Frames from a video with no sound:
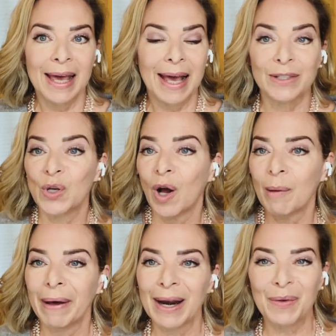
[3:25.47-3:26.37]
and talk
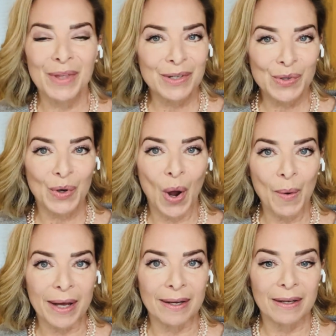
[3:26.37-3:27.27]
about how things are
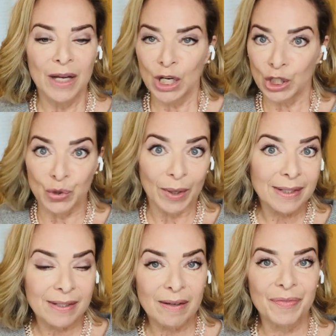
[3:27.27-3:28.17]
going. Address
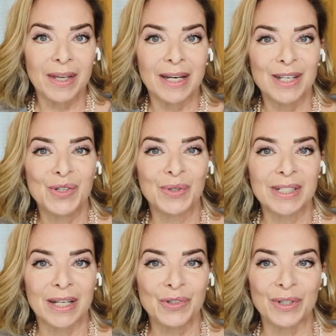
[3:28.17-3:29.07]
stuff that needs your
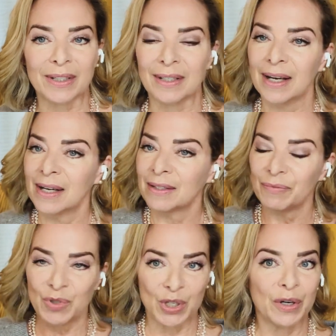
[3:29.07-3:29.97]
attention.
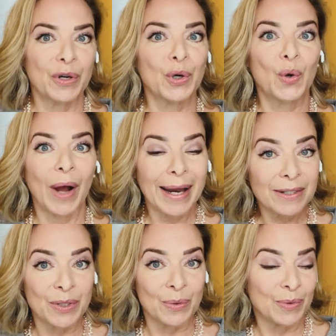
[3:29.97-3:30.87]
Share your
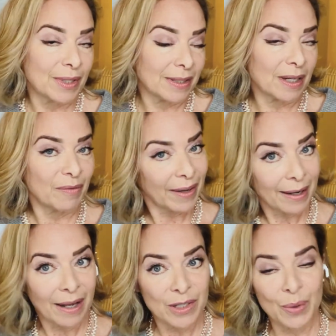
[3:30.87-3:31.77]
gratitude. That's how Vic
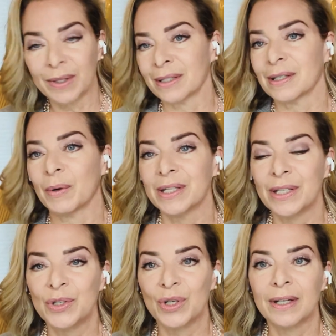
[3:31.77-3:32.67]
and I do it. That's how I
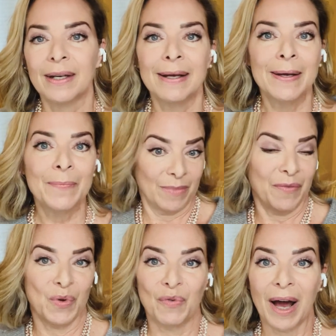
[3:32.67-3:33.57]
teach it. If
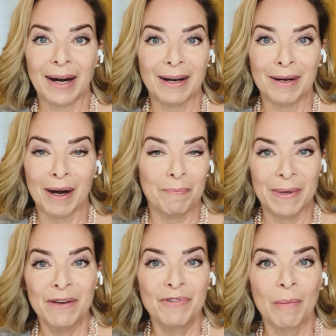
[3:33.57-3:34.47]
you've got a, a
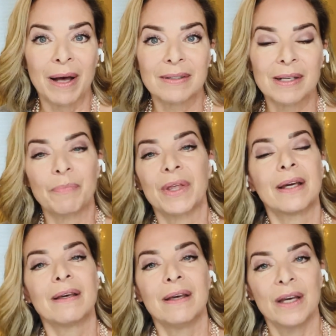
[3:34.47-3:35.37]
beef about
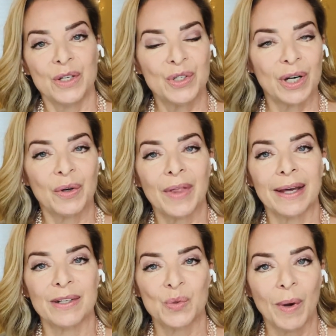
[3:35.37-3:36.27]
something, share that
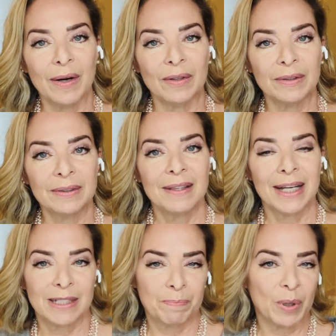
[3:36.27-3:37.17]
as well.
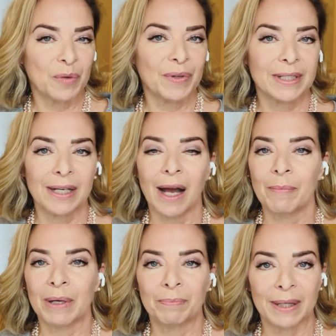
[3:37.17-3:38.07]
That's a perfect time
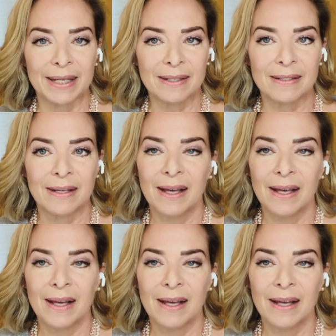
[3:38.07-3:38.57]
and place